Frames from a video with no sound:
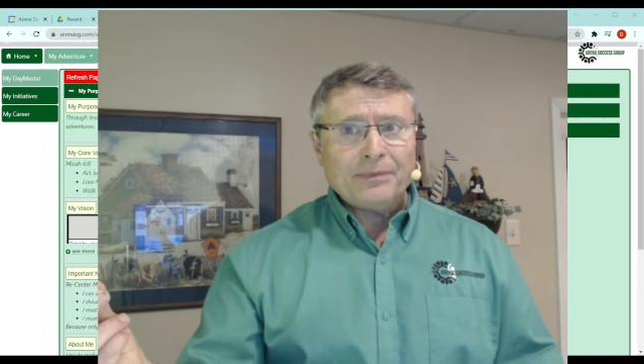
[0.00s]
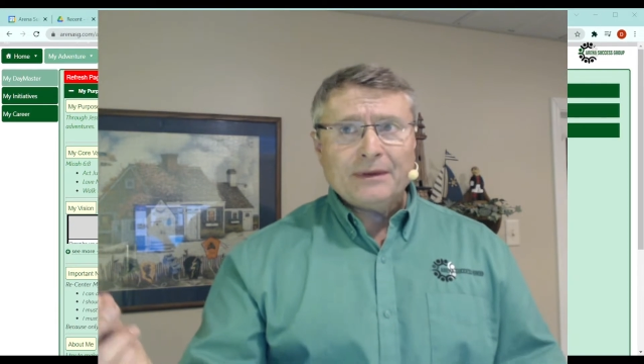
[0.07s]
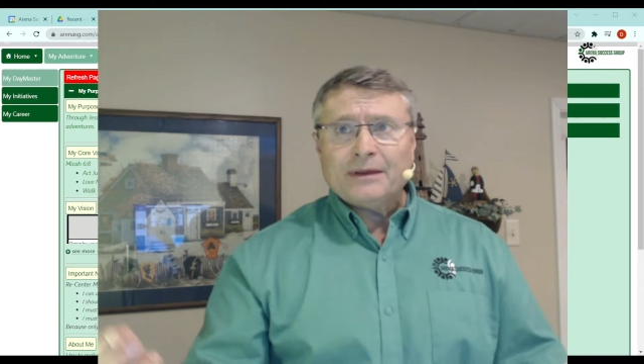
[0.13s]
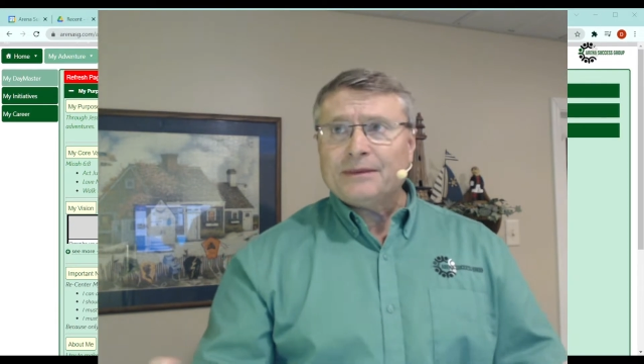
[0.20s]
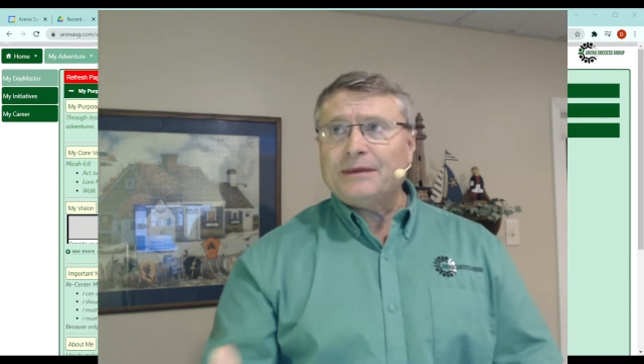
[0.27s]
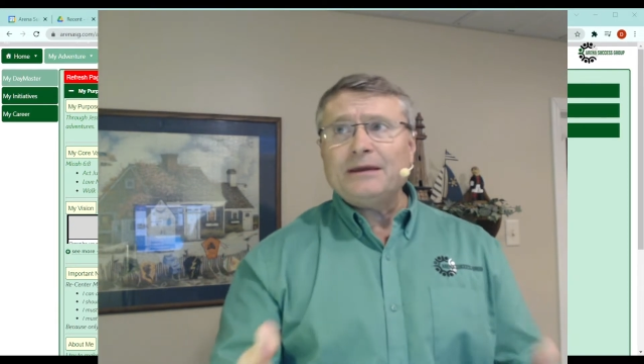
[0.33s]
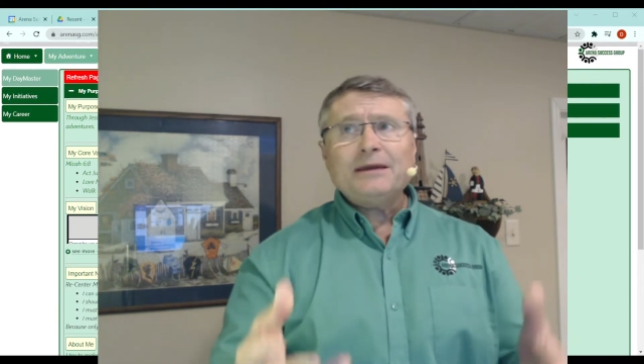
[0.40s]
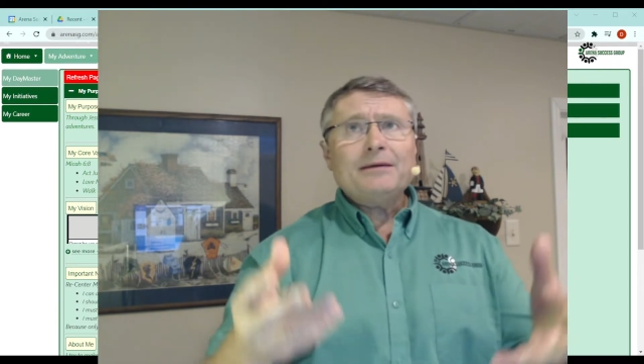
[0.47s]

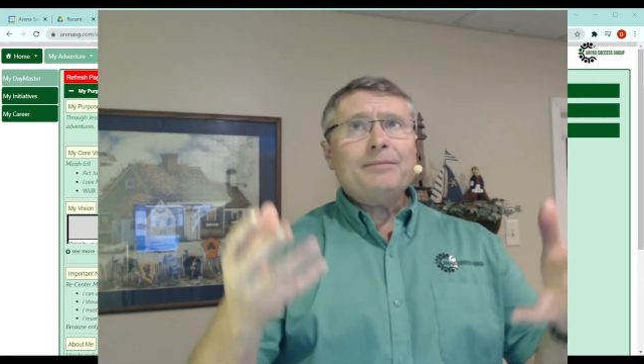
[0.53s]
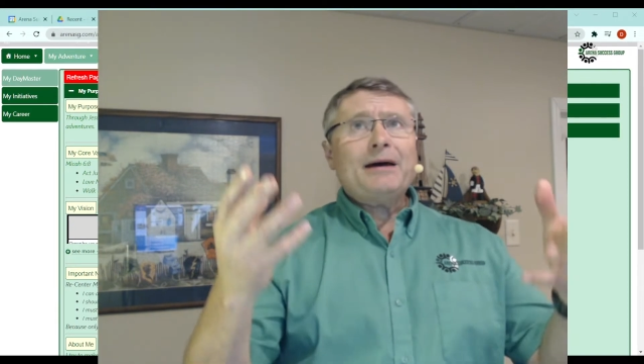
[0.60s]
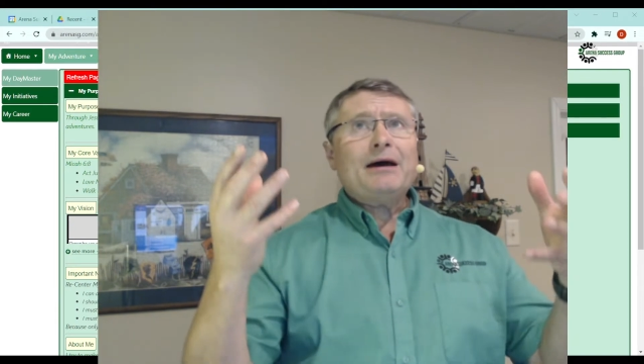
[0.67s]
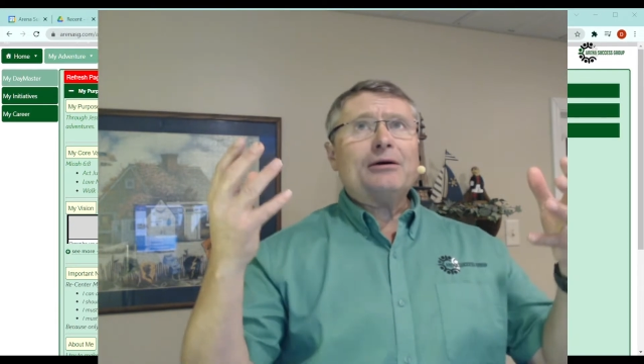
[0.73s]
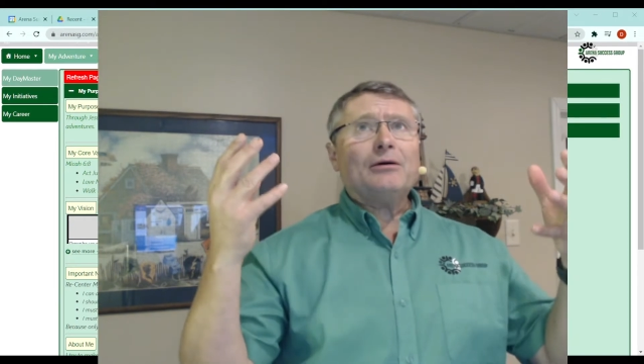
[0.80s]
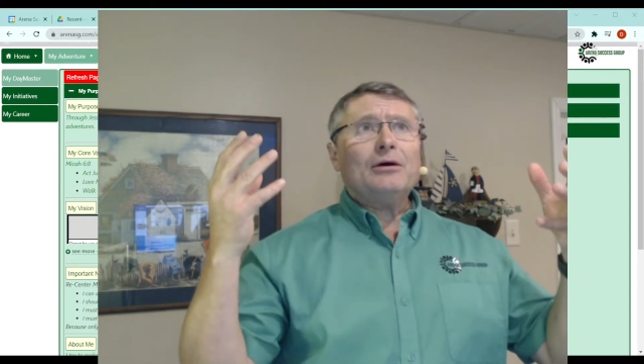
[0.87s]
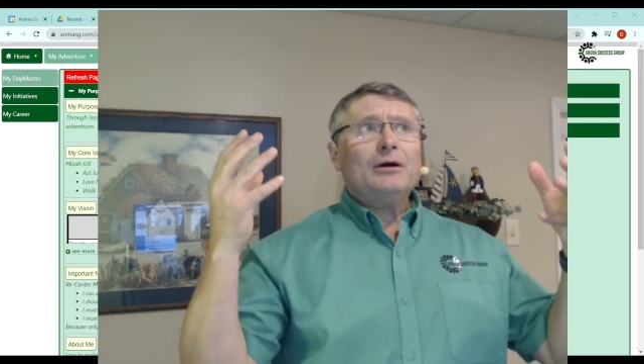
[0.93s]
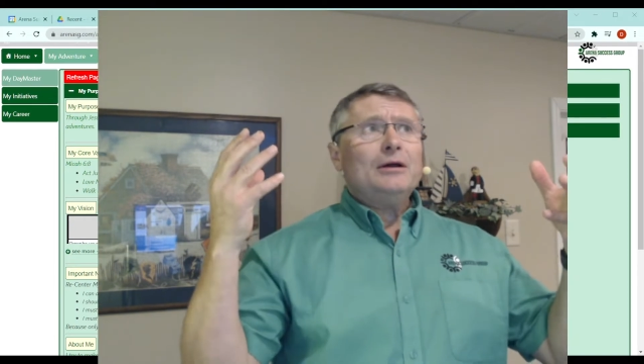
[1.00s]
Think
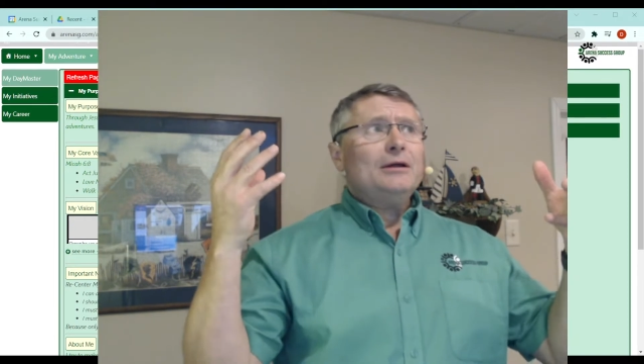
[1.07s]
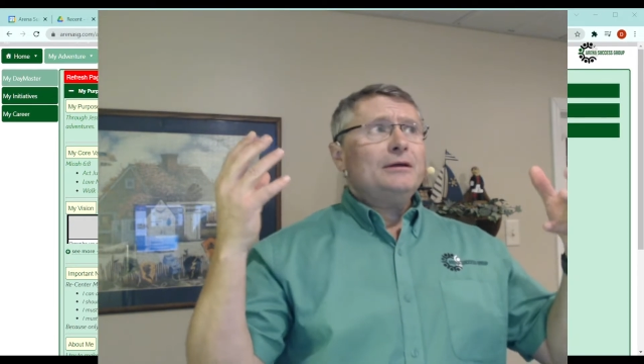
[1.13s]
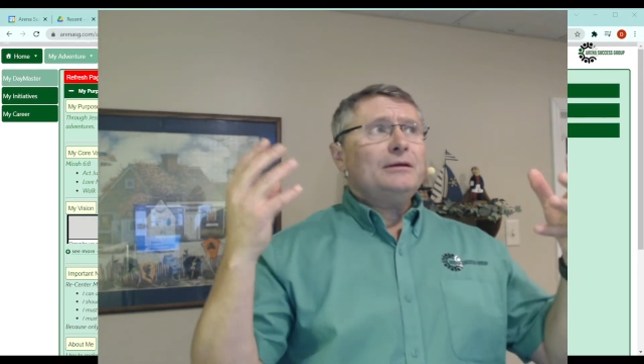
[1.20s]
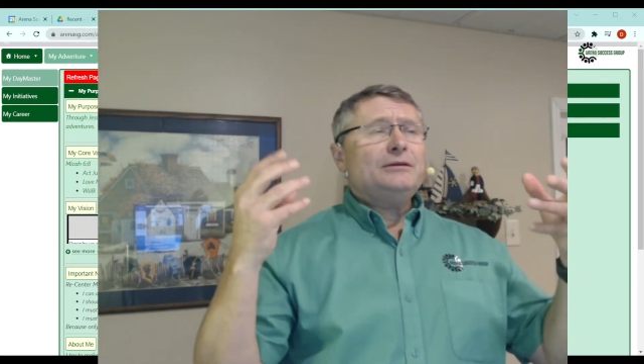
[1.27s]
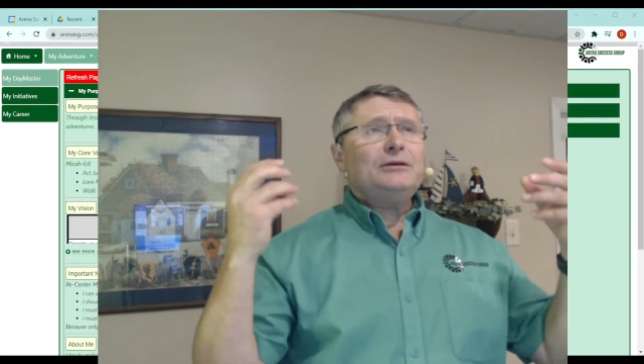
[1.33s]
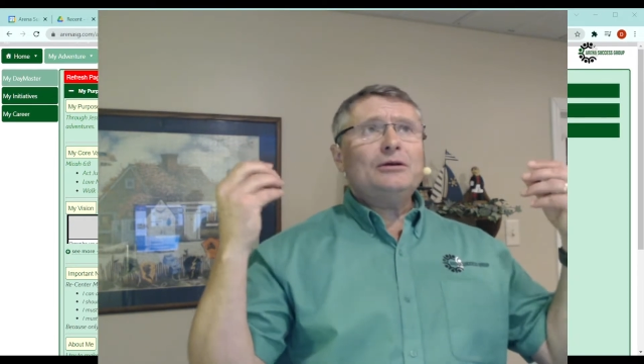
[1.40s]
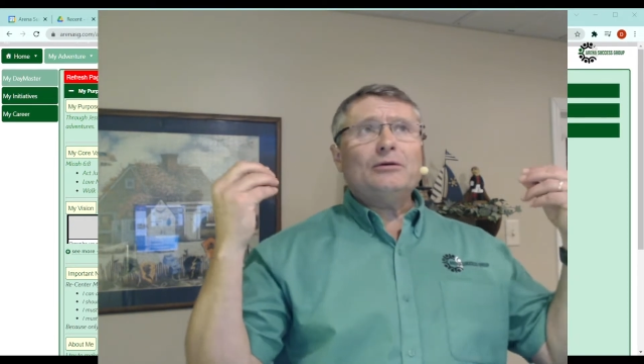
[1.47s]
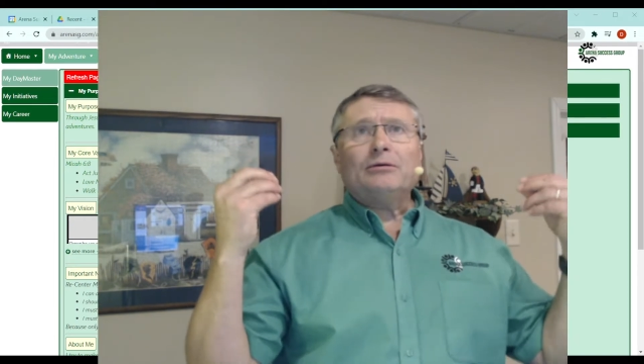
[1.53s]
about,
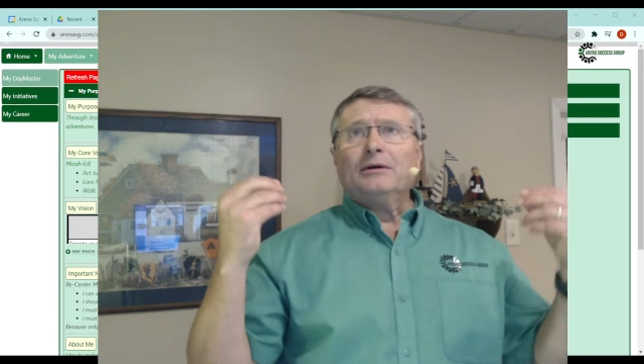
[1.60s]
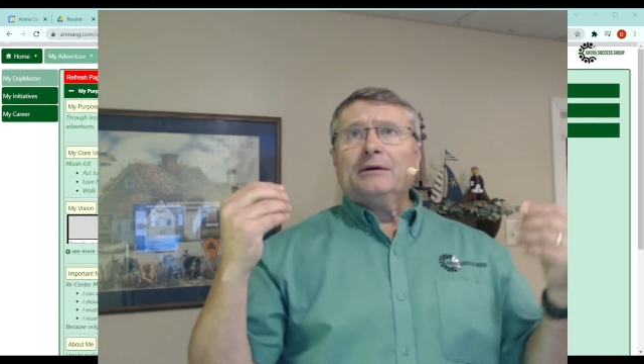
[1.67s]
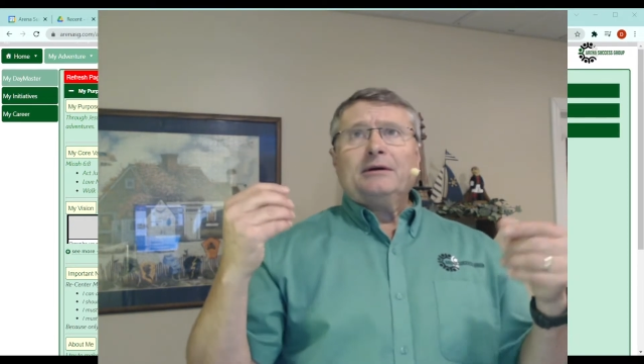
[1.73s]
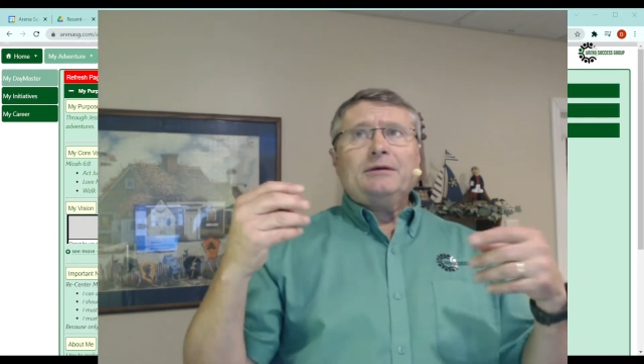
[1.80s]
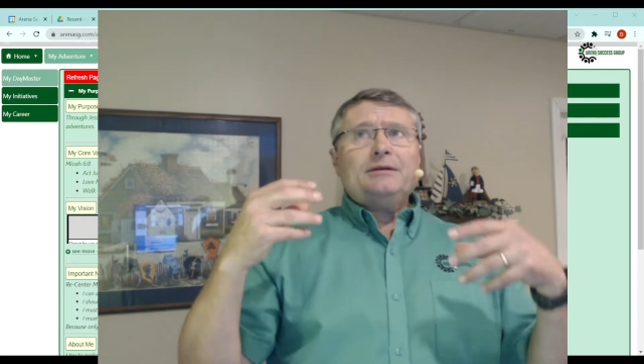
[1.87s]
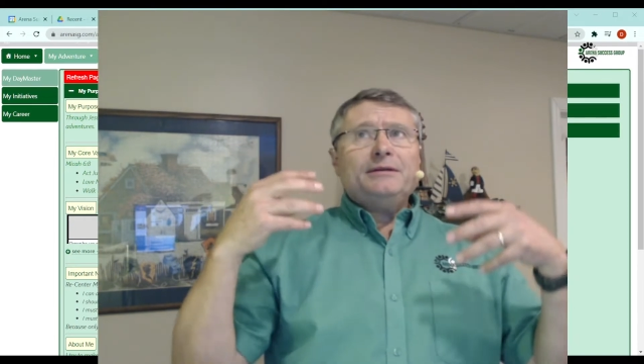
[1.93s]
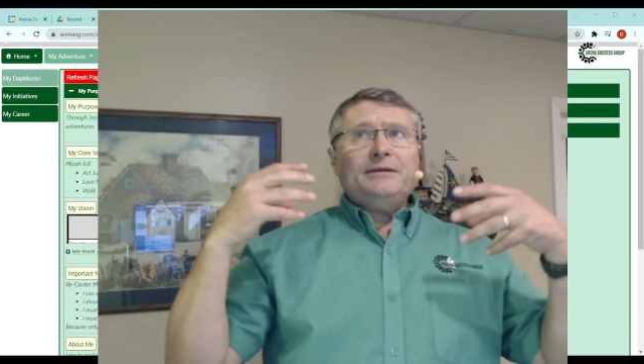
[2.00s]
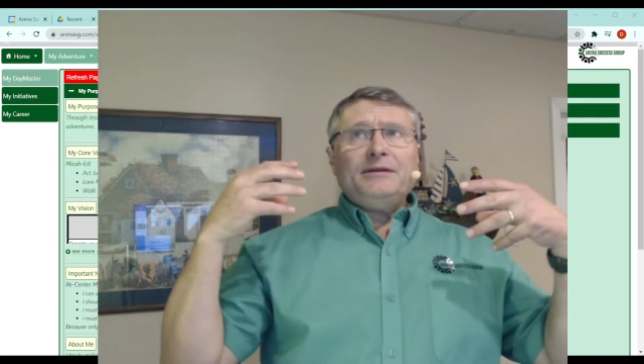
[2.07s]

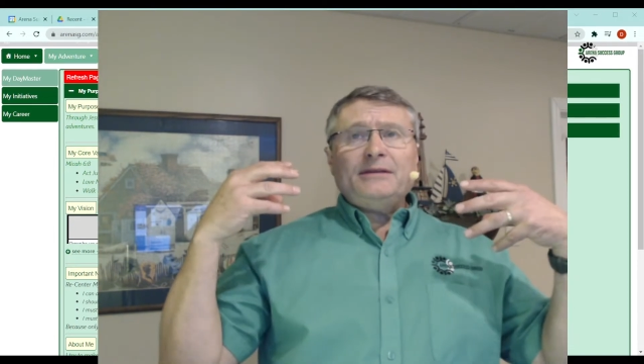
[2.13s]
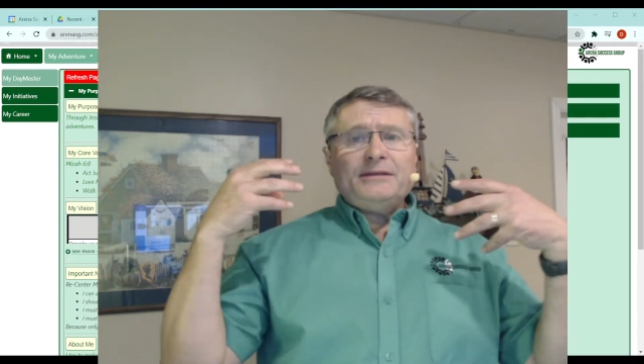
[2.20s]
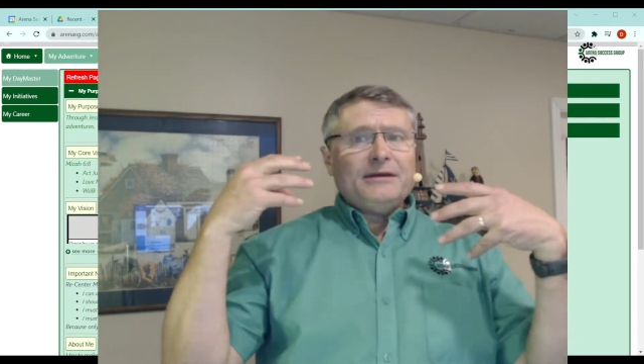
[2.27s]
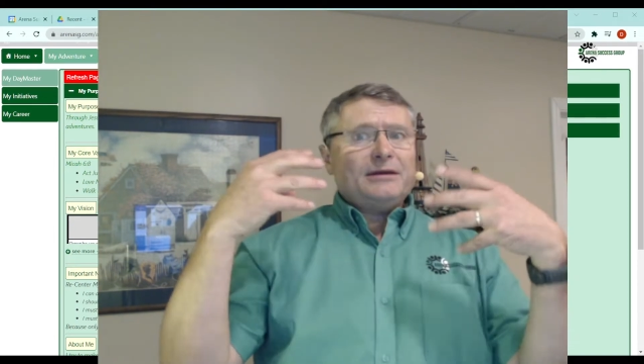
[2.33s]
the